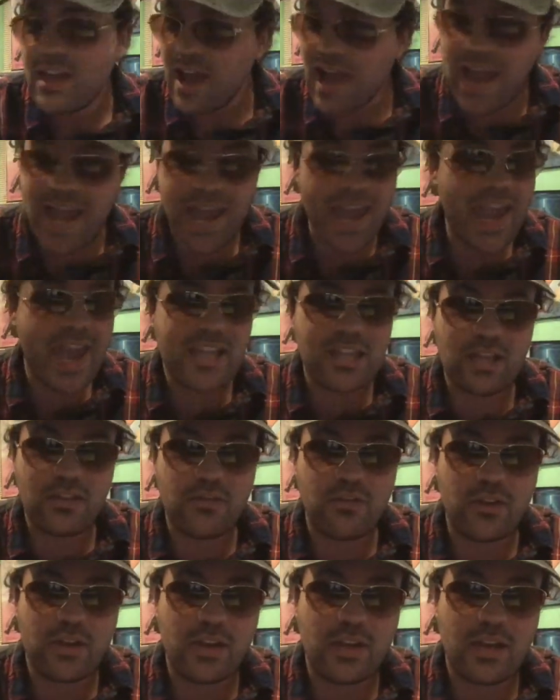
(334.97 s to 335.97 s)
I hate that
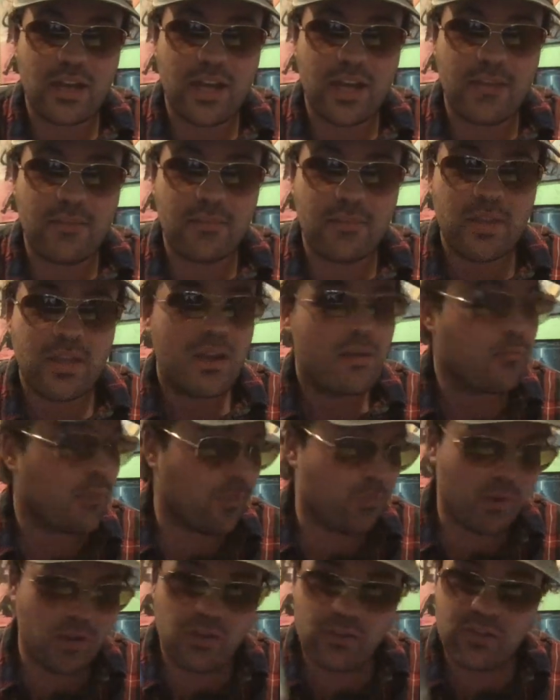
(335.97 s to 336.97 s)
freaking name. My
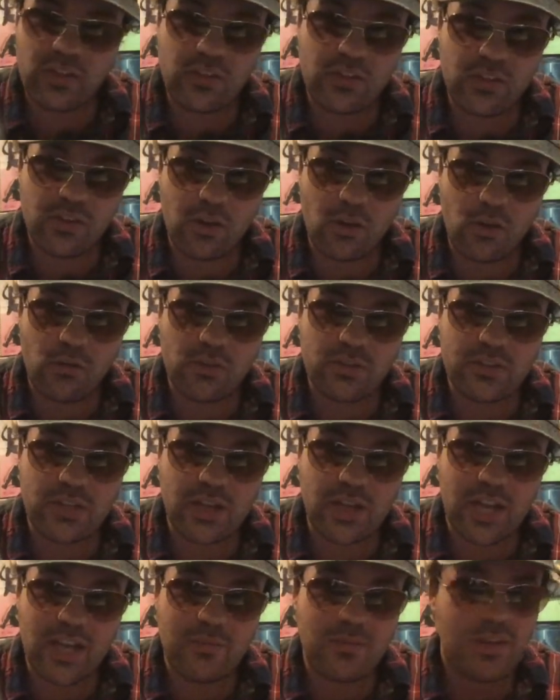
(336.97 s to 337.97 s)
brother says it all the
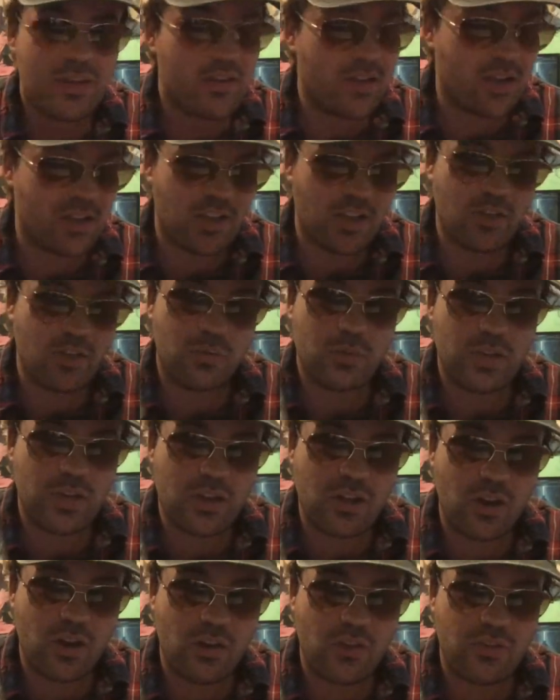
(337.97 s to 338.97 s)
time because that's what he
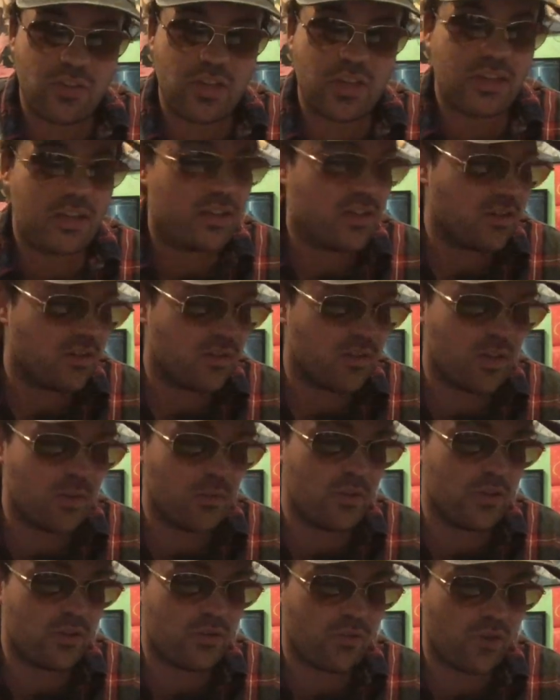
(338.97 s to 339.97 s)
calls it. Same
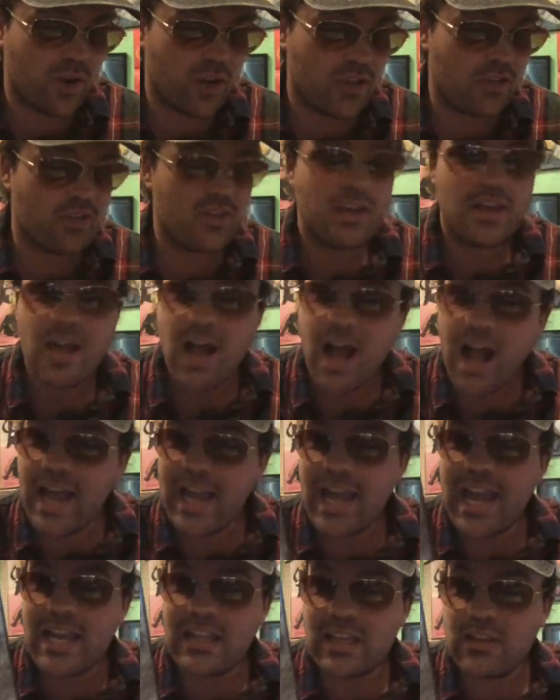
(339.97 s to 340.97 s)
with his friends. I
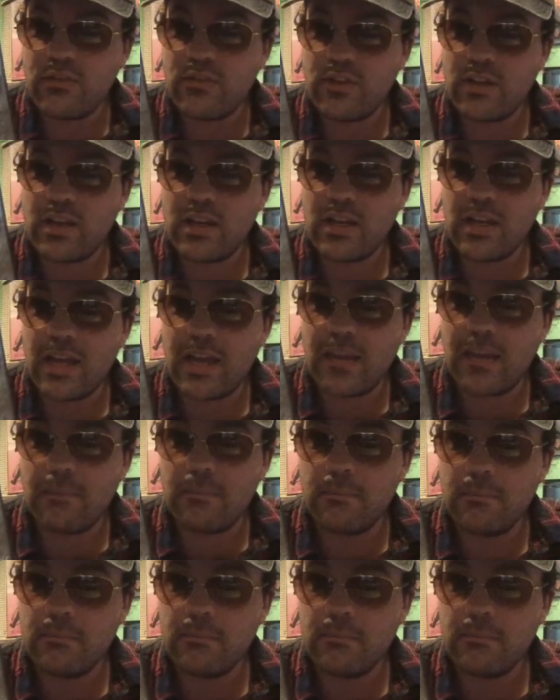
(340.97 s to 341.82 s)
hate that freaking name.